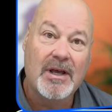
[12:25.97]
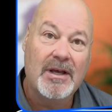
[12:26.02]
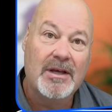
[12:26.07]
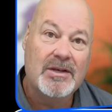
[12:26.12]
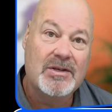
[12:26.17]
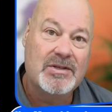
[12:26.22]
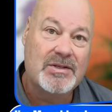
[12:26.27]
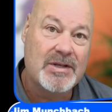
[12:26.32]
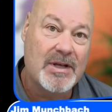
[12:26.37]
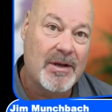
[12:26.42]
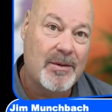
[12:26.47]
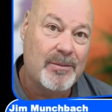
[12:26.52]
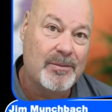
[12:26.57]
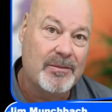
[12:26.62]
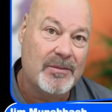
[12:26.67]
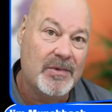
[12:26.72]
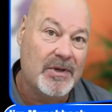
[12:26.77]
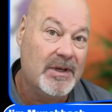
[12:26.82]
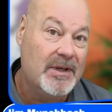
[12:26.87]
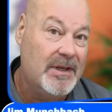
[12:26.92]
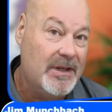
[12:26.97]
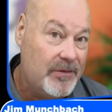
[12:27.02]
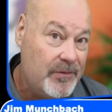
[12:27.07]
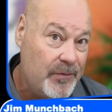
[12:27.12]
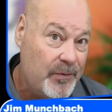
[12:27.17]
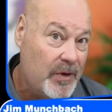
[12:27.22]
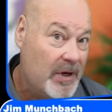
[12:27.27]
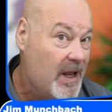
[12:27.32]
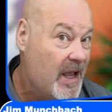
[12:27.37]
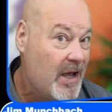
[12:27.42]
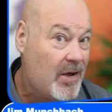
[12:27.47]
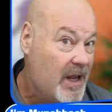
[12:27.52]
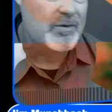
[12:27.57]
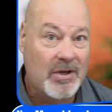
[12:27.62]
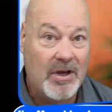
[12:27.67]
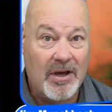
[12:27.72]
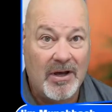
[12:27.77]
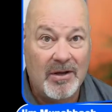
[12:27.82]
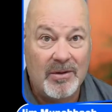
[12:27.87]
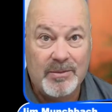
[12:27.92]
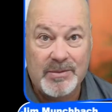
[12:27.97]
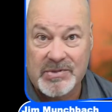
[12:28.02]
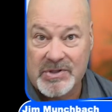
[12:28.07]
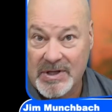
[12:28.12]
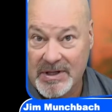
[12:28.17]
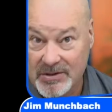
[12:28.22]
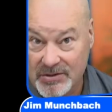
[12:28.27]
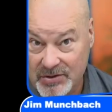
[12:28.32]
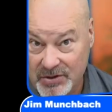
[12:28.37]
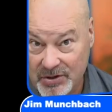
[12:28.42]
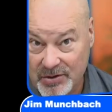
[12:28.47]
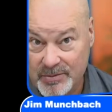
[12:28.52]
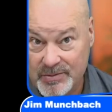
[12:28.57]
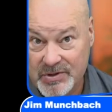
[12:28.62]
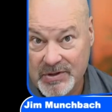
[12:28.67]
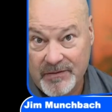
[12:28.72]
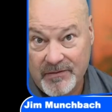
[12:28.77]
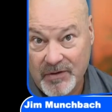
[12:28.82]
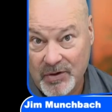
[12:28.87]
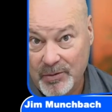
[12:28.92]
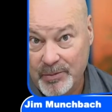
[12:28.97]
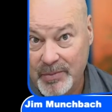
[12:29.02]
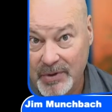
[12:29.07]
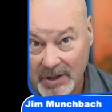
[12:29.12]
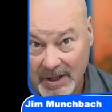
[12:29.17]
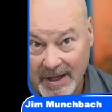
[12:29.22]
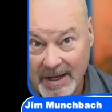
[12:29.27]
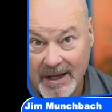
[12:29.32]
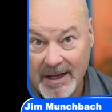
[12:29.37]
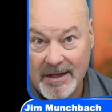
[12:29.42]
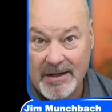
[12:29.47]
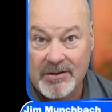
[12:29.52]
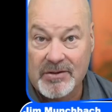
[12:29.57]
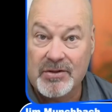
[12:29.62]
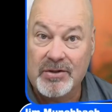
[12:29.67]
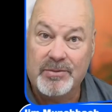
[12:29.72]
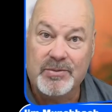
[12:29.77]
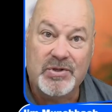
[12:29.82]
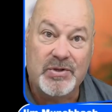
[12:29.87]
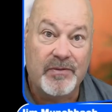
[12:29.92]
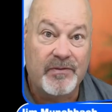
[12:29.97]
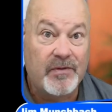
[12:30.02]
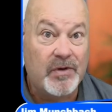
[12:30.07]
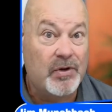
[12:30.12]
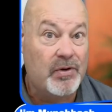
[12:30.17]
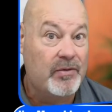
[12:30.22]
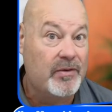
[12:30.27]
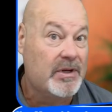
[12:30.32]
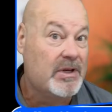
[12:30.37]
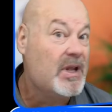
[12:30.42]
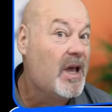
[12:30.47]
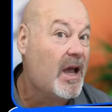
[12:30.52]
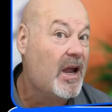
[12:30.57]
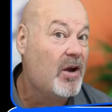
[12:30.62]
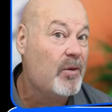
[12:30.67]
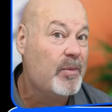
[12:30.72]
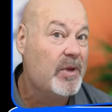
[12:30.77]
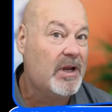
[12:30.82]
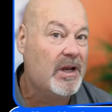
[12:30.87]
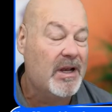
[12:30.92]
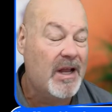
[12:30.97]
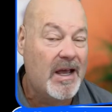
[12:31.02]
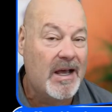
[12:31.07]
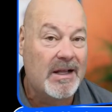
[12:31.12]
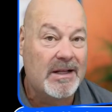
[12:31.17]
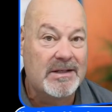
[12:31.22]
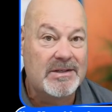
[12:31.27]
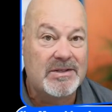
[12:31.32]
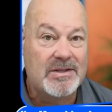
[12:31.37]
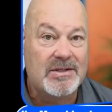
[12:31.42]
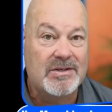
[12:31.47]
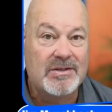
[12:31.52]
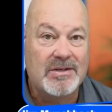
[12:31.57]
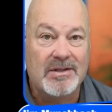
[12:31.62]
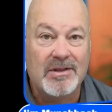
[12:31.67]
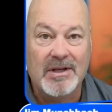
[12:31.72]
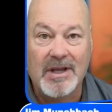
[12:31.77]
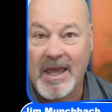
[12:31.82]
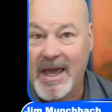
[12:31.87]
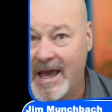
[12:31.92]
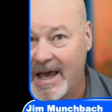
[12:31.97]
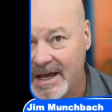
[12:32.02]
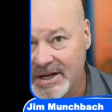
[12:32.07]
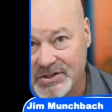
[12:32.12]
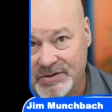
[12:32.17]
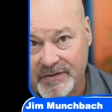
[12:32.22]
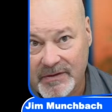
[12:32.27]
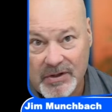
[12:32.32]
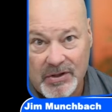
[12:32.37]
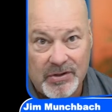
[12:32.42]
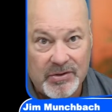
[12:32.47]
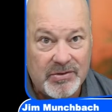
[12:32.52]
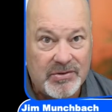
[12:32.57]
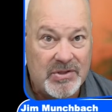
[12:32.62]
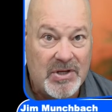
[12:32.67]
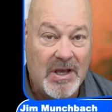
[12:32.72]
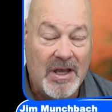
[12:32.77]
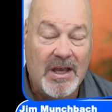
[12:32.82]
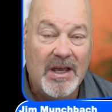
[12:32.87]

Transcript: some different outcomes in terms of your plan, in terms of your retirement analysis and the cash flows.